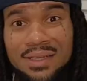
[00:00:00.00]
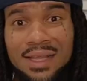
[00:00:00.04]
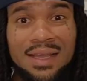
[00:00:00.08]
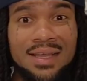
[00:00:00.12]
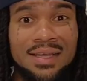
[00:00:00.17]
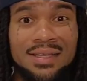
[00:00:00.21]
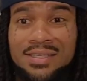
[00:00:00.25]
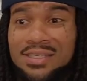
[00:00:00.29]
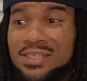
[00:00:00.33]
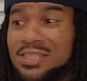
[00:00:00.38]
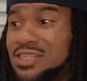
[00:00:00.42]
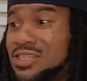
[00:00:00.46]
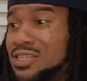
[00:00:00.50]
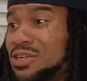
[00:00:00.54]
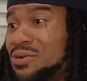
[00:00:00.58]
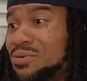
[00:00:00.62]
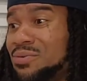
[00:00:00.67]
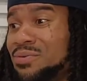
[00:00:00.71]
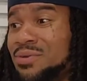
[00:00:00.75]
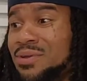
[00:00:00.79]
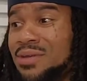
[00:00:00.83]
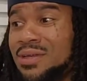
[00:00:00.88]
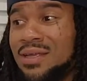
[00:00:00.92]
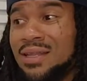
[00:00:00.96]
They can just
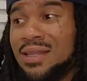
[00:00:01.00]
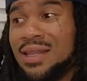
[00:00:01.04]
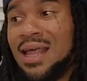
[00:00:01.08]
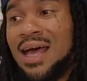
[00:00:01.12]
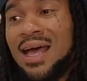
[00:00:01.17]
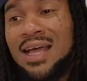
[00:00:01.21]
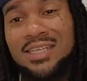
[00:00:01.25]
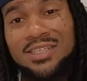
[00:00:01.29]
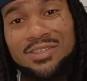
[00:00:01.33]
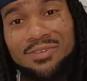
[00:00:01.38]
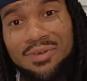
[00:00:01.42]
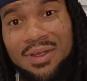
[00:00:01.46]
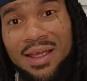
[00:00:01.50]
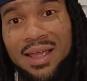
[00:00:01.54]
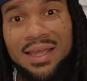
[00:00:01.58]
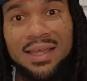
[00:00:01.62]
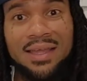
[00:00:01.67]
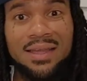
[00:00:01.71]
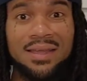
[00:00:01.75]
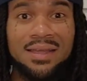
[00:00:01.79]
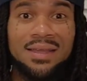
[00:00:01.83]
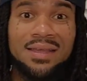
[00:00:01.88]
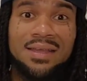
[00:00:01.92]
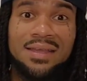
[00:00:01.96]
show lingerie.